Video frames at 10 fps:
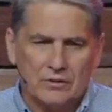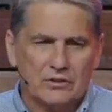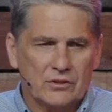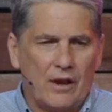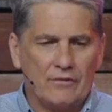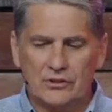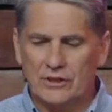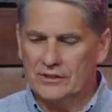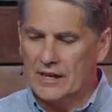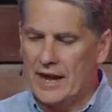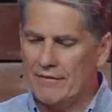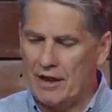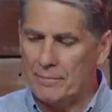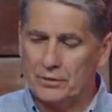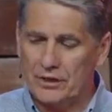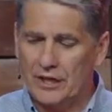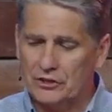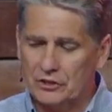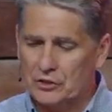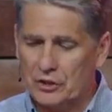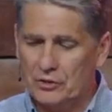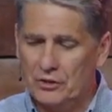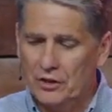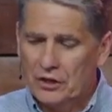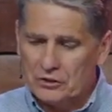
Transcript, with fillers: this obviously is going to have application to,